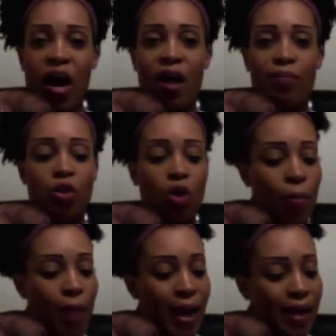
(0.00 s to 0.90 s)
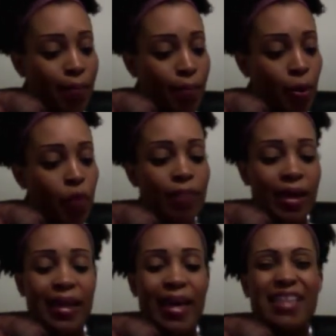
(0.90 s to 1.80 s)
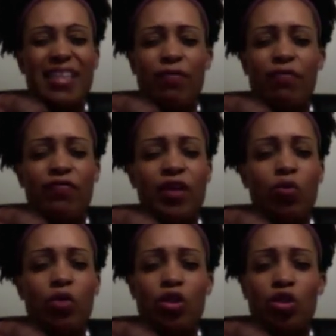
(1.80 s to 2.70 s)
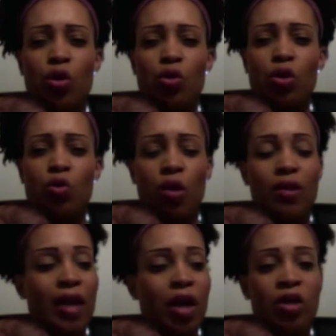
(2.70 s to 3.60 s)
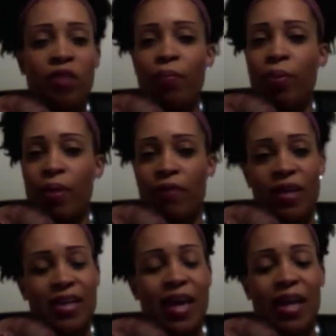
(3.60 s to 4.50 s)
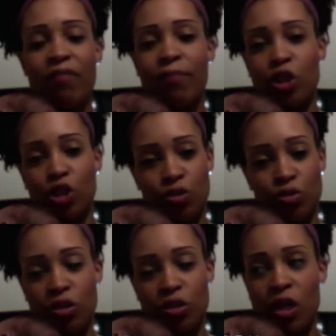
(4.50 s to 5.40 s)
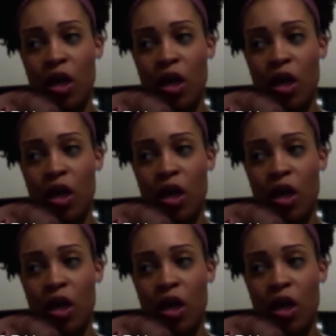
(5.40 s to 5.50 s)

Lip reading: So both my legs and feet were so swollen that I couldn't even put my feet in any of my shoes.